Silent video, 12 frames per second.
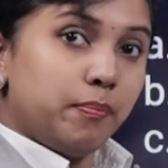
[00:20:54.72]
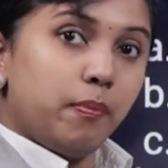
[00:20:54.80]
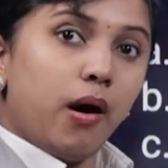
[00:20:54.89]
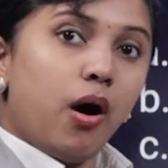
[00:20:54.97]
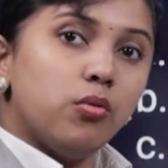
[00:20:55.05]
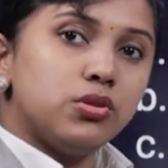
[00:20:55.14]
A
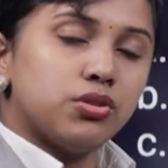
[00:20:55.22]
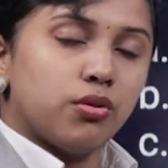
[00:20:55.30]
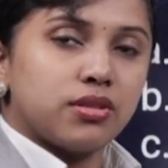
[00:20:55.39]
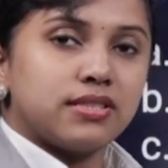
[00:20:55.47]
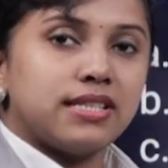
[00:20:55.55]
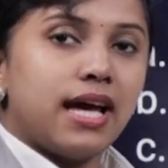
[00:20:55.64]
pouch
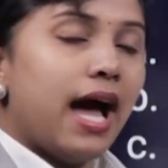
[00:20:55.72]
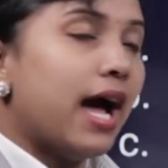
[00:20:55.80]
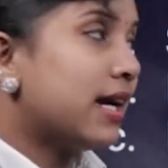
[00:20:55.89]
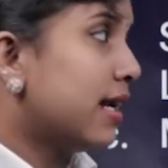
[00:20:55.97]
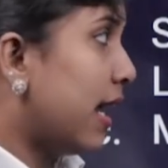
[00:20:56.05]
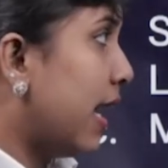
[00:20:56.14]
or
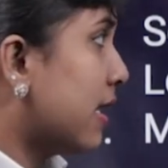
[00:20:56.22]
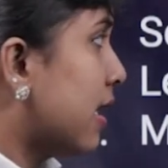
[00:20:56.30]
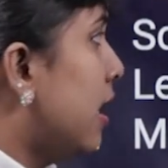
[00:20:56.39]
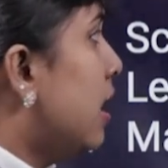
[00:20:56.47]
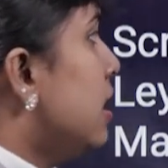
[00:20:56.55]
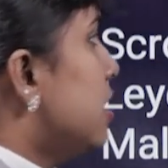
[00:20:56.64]

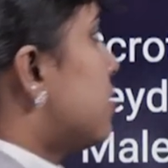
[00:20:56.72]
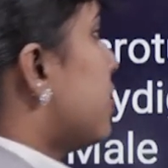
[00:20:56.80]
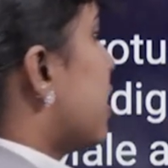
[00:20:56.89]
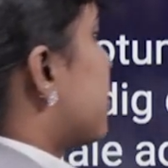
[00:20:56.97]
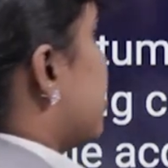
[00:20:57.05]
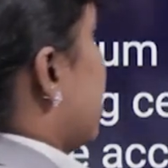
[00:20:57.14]
sac-like
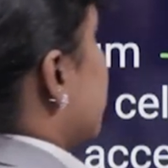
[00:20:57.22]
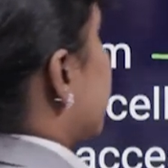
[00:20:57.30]
structure.